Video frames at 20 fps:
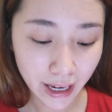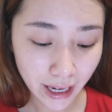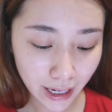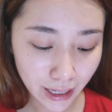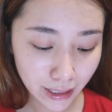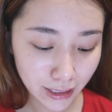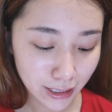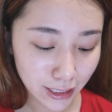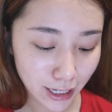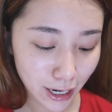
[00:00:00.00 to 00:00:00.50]

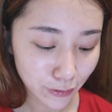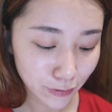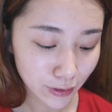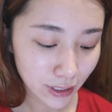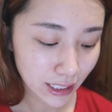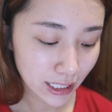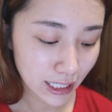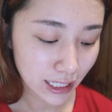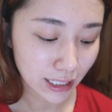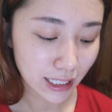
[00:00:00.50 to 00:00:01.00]
can
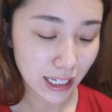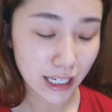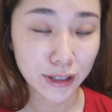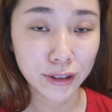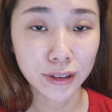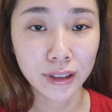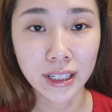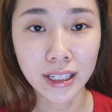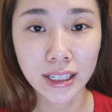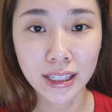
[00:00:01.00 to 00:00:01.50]
definitely attest
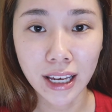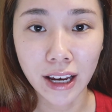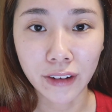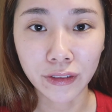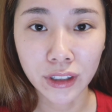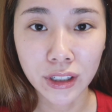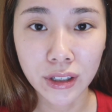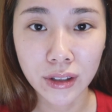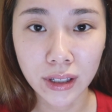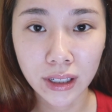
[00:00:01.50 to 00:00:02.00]
to this.
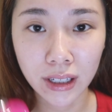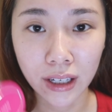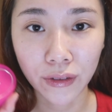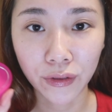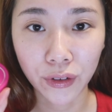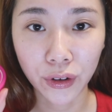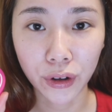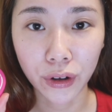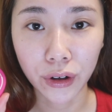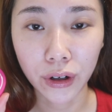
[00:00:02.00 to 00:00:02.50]
After using it
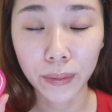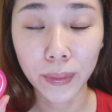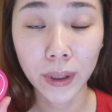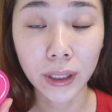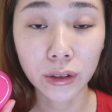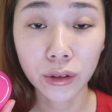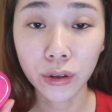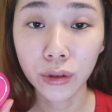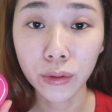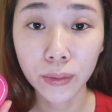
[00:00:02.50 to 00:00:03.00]
for
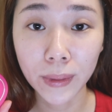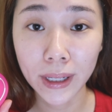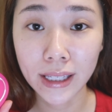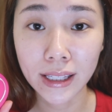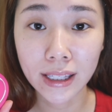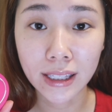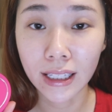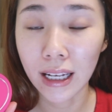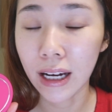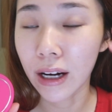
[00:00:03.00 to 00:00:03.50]
about 2
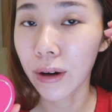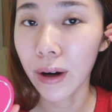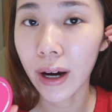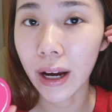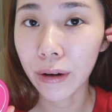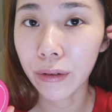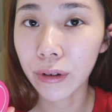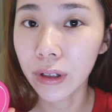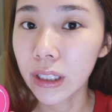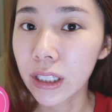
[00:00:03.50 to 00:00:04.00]
months now, I
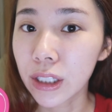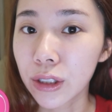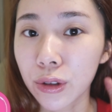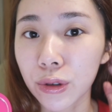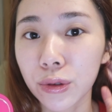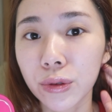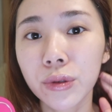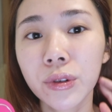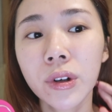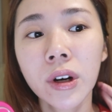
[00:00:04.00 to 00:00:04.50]
really
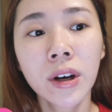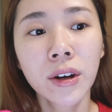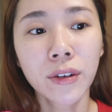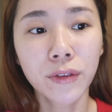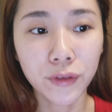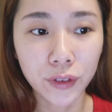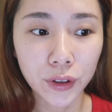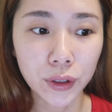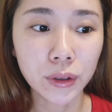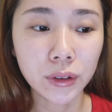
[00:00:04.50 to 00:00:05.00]
do
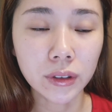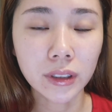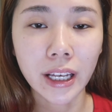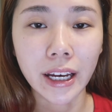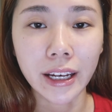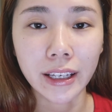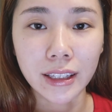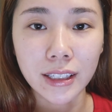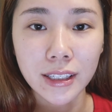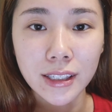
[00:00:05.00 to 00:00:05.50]
feel
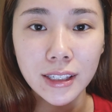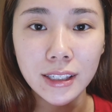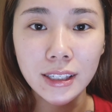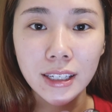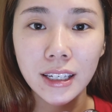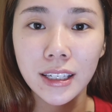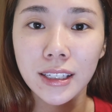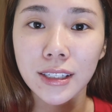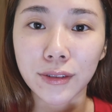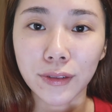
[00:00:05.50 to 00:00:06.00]
like this is
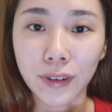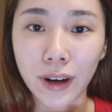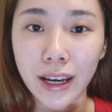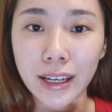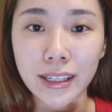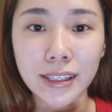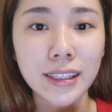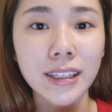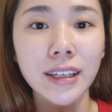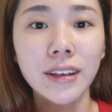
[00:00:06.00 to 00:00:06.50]
a
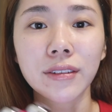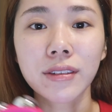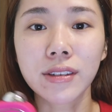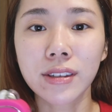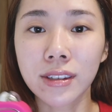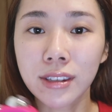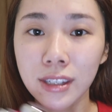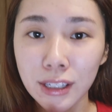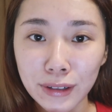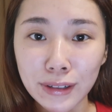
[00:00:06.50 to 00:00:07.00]
device that
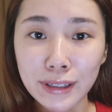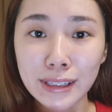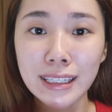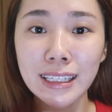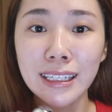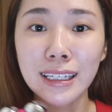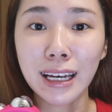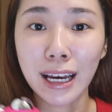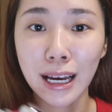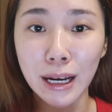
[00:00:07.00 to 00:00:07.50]

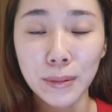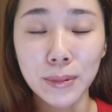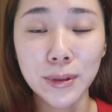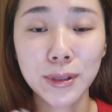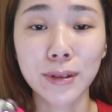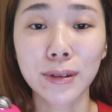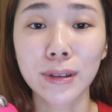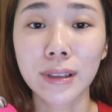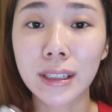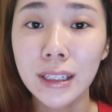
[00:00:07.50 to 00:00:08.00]
seriously helps
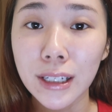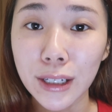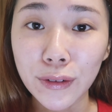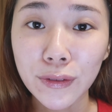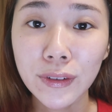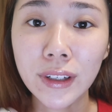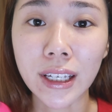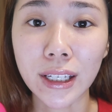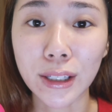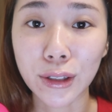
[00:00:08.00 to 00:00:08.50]
to
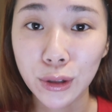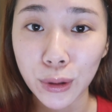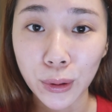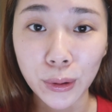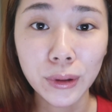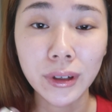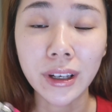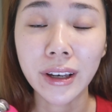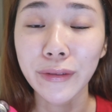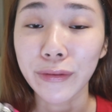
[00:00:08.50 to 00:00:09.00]
lift and
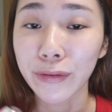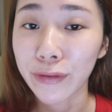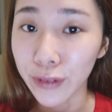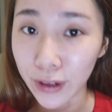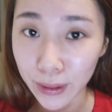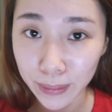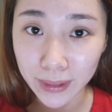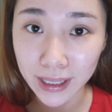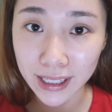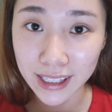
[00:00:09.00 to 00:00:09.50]
tone and
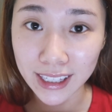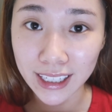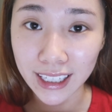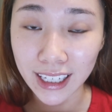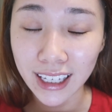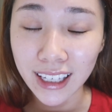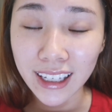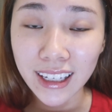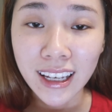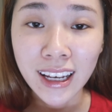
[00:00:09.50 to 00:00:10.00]
firm the
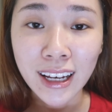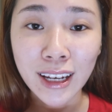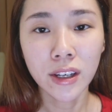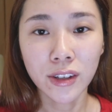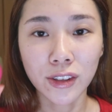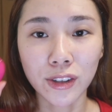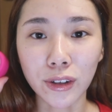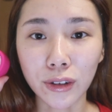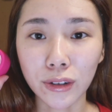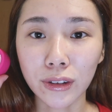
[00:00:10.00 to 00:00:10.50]
skin.
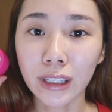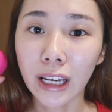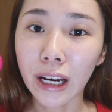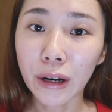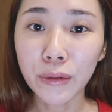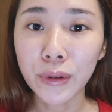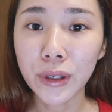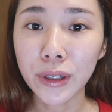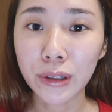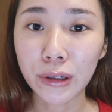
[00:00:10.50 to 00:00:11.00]
So
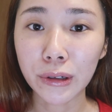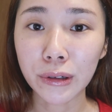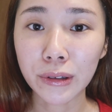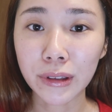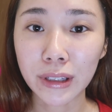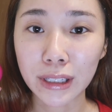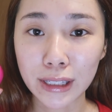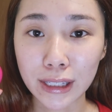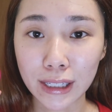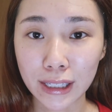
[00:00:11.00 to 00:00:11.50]
now we know
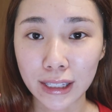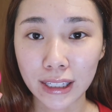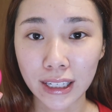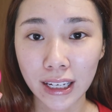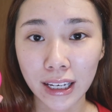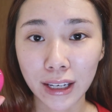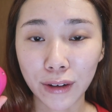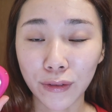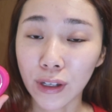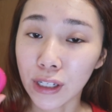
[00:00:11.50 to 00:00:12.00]
this is
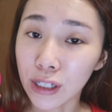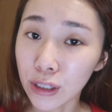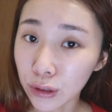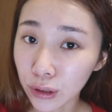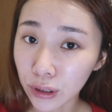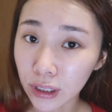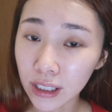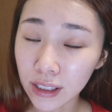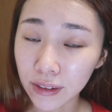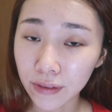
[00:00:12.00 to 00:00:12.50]
a facial
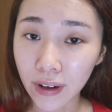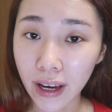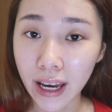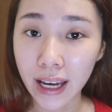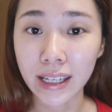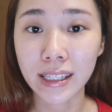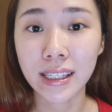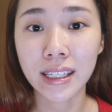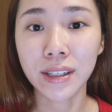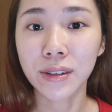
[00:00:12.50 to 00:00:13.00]
toning
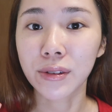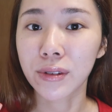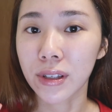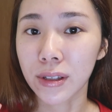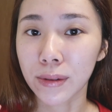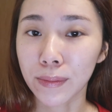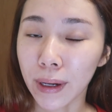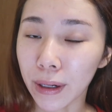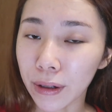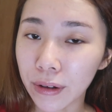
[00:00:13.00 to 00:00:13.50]
device. It
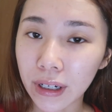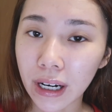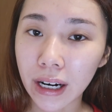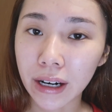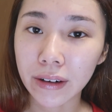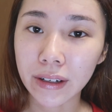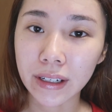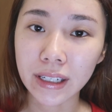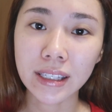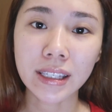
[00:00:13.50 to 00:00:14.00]
uses
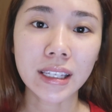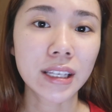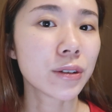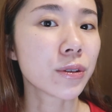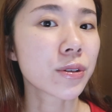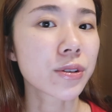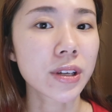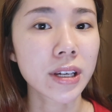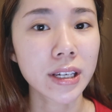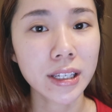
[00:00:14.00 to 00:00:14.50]
microcurrents. It
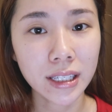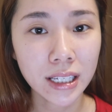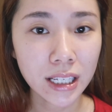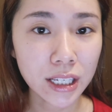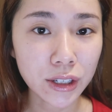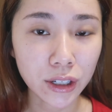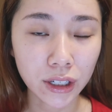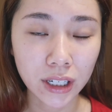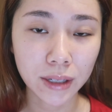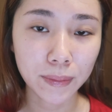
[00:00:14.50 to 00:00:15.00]
also has
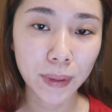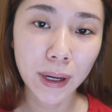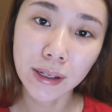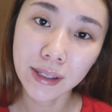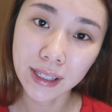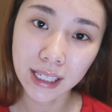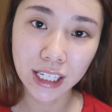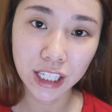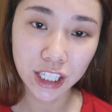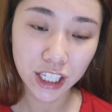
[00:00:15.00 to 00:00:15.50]
T-sonic
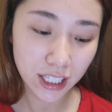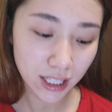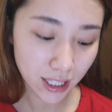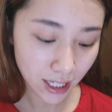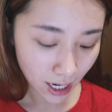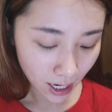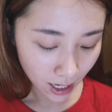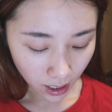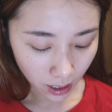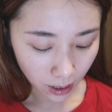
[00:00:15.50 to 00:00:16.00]
pulsations,
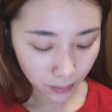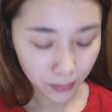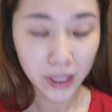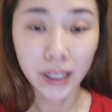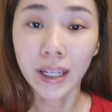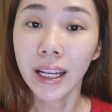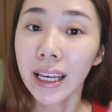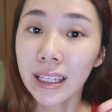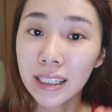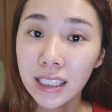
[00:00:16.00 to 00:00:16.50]

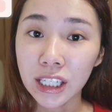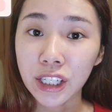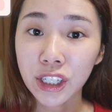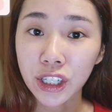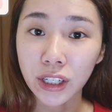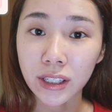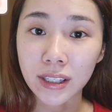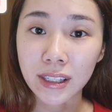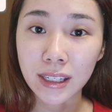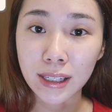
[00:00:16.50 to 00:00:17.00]
an
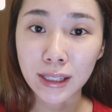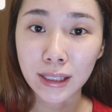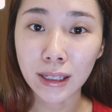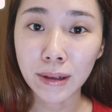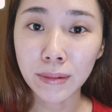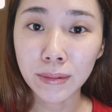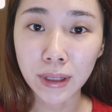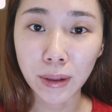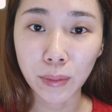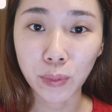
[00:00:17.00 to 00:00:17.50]
anti-shock
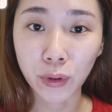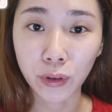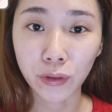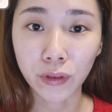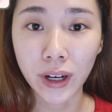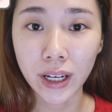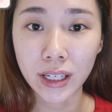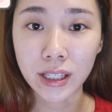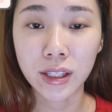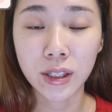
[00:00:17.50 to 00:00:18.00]
system that
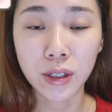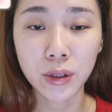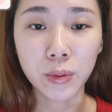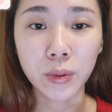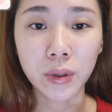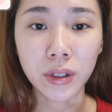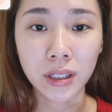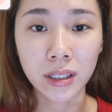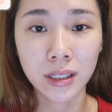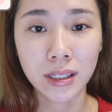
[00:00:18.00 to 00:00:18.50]
provides you
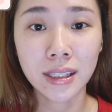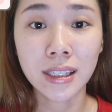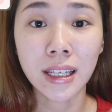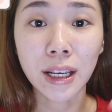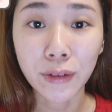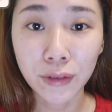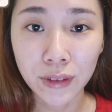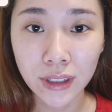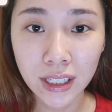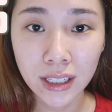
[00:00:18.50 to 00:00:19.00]
with
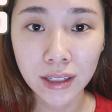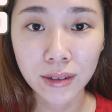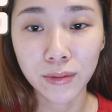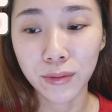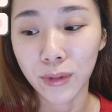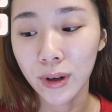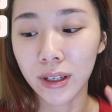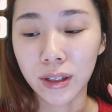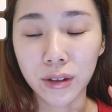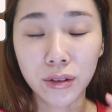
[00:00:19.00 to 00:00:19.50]
safety
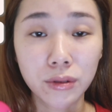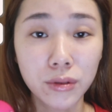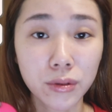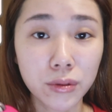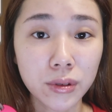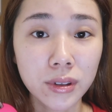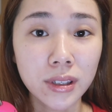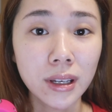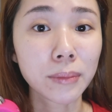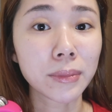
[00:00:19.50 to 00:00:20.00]
when you
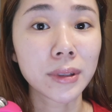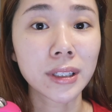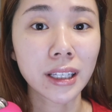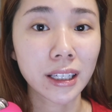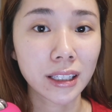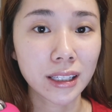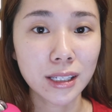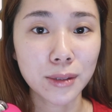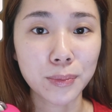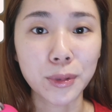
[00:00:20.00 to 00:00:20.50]
use something
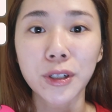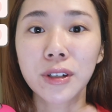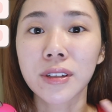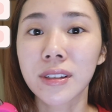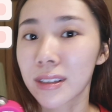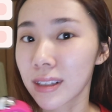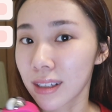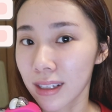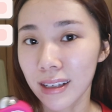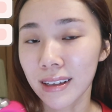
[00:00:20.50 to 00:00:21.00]
like this because
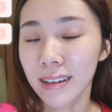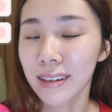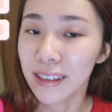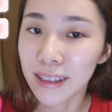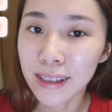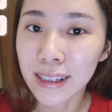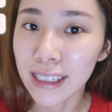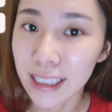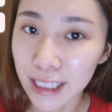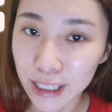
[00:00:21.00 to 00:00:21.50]
it
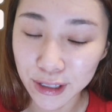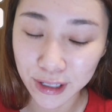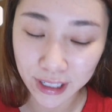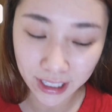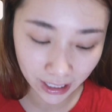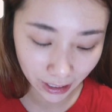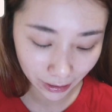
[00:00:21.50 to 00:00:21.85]
is electric